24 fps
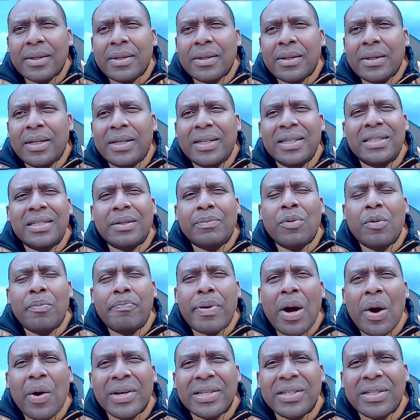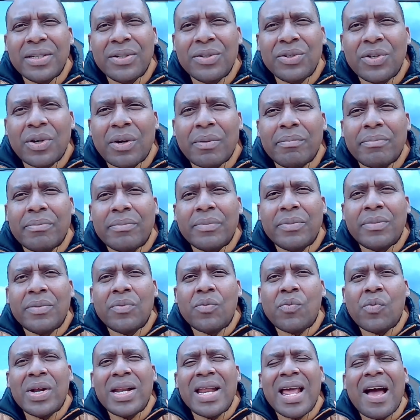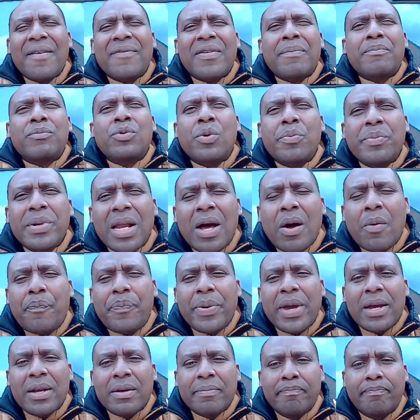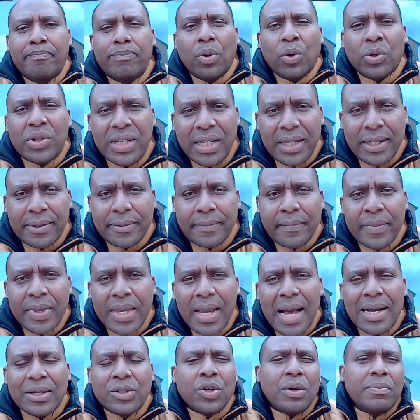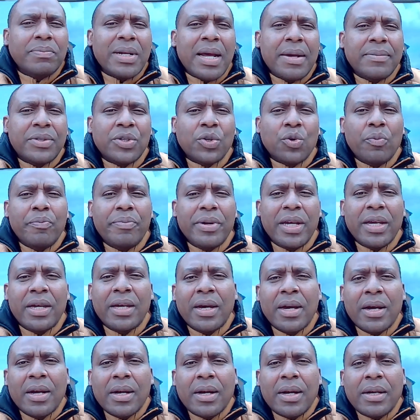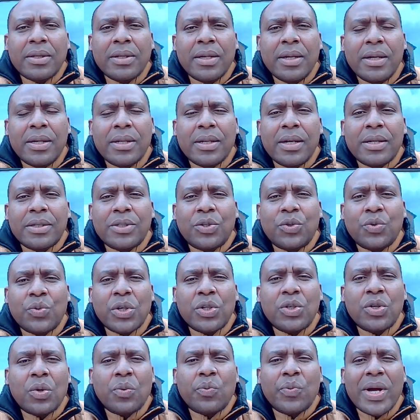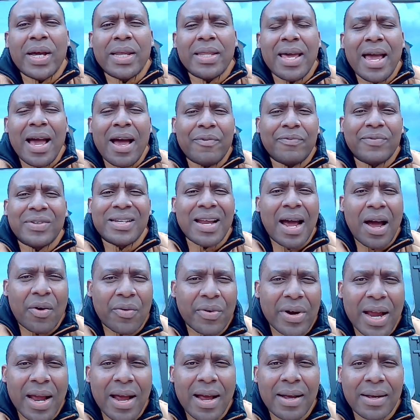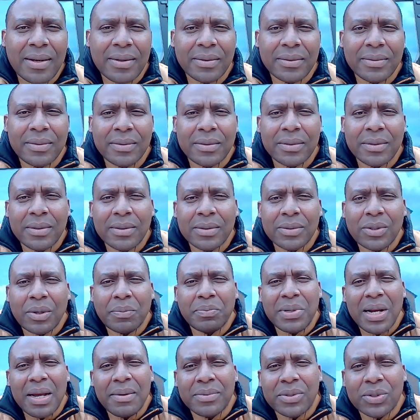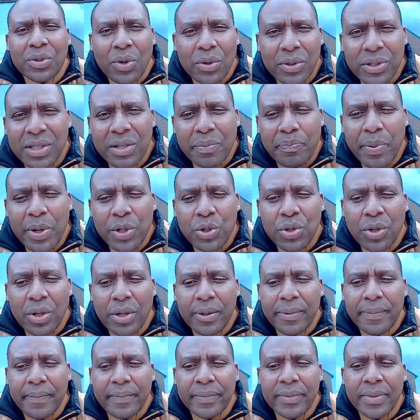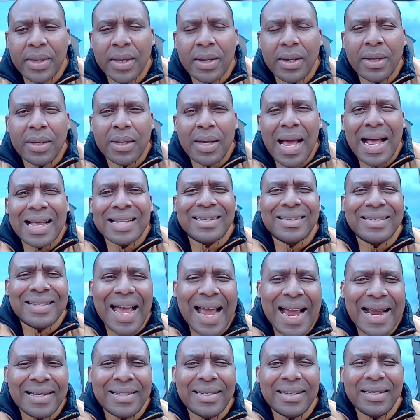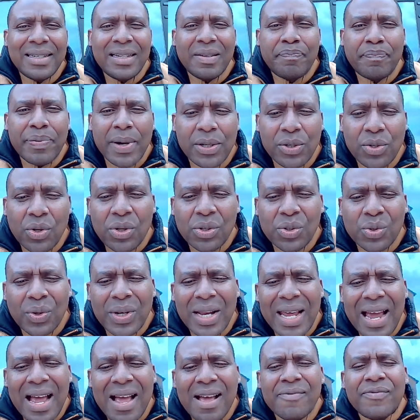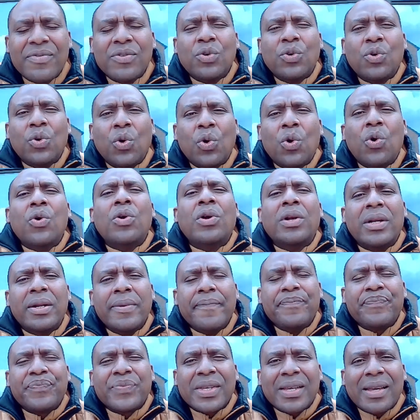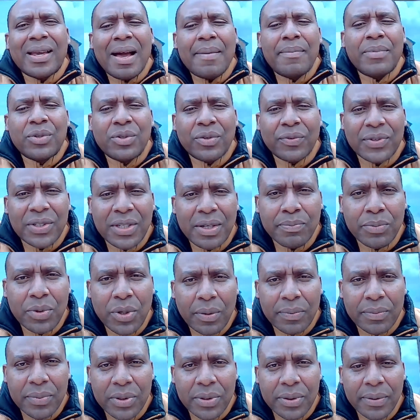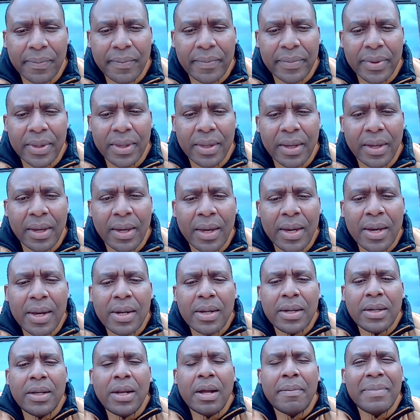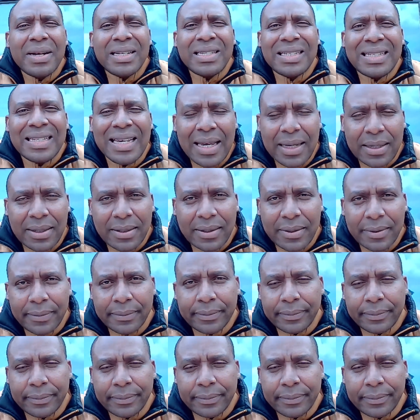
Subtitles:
irritable bowel syndrome, where they have abdominal pain, bloating, and sometimes it could be a situation where they have diarrhea, sometimes constipation, anxiety, depression. So they have a whole gamut of symptoms. Number six,